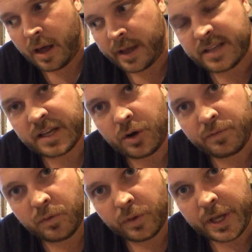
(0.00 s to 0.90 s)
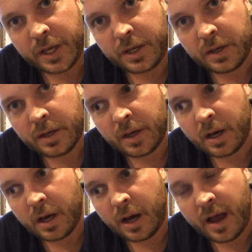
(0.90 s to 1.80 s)
I guess I don't fully,
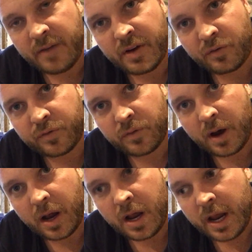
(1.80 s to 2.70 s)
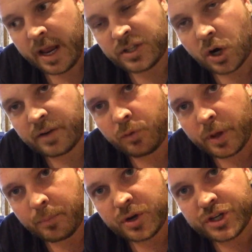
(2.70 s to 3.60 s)
uh, I, I've never, it's hard to
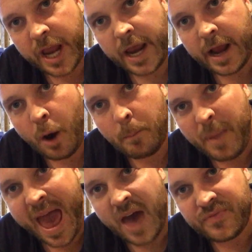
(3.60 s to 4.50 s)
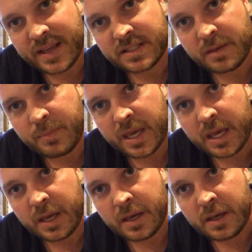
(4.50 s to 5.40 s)
fully appreciate how bad things can
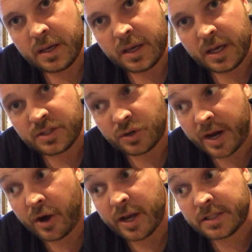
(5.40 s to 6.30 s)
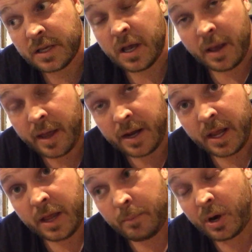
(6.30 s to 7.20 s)
be in certain areas, and
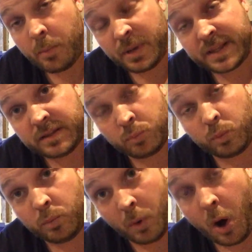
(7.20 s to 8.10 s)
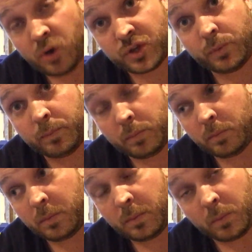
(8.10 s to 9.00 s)
but but also,
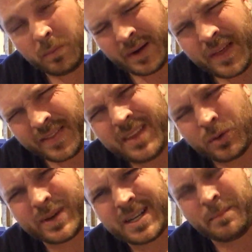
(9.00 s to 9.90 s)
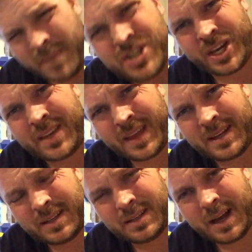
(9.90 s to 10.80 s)
I, th- I think the reason I'm mentioning that
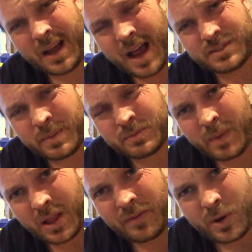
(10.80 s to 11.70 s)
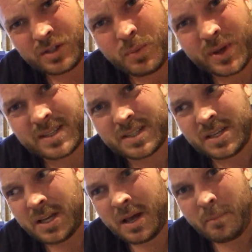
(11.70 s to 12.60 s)
I spend my life around Spooky is because
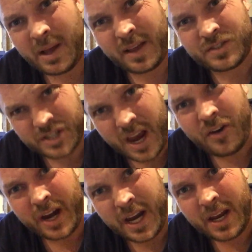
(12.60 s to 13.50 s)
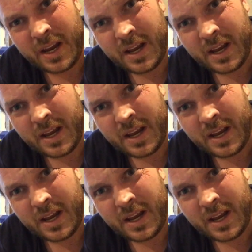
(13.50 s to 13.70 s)
my life's scary